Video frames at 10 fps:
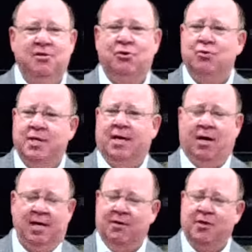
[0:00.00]
in
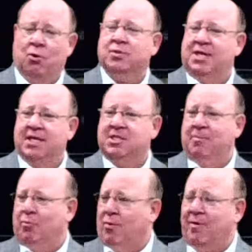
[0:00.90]
the Old
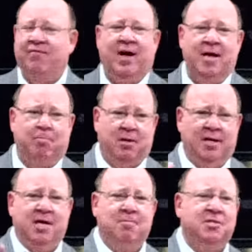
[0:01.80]
Testament where we find a
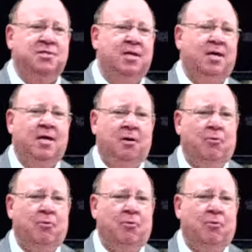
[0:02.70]
polygamous